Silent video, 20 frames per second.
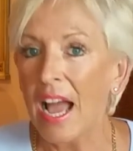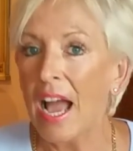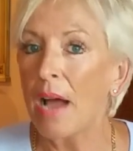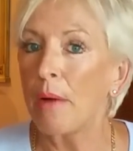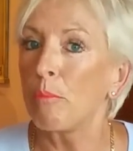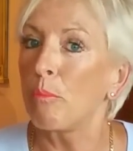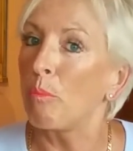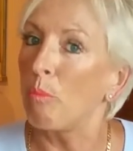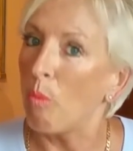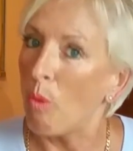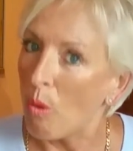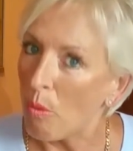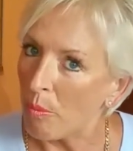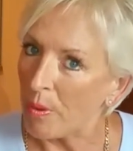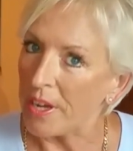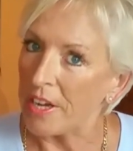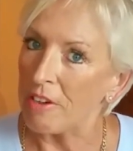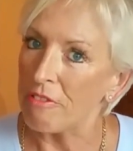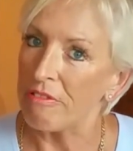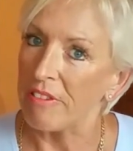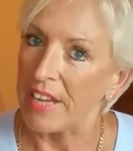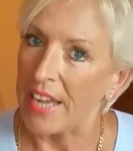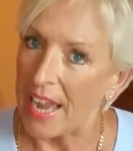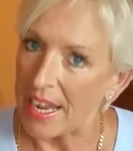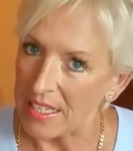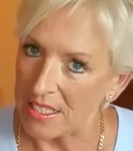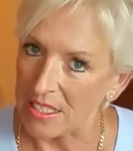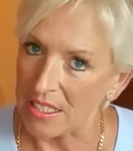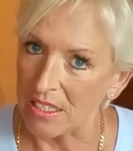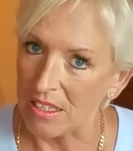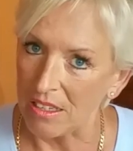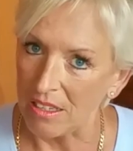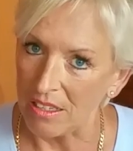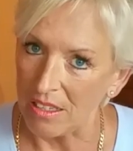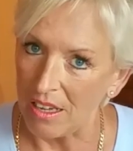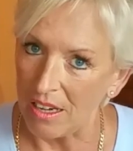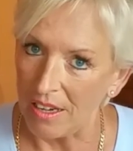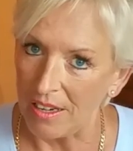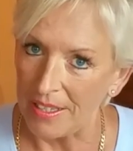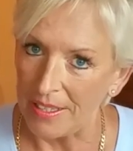and what we create in our
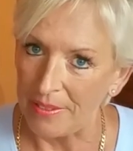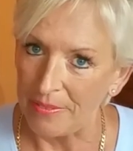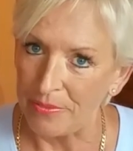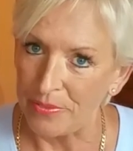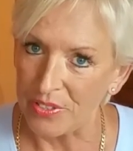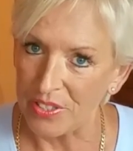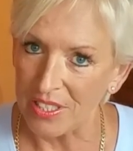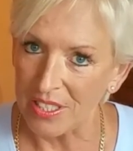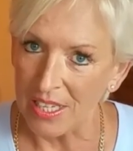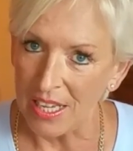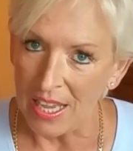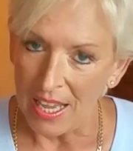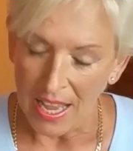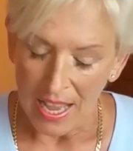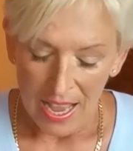lives.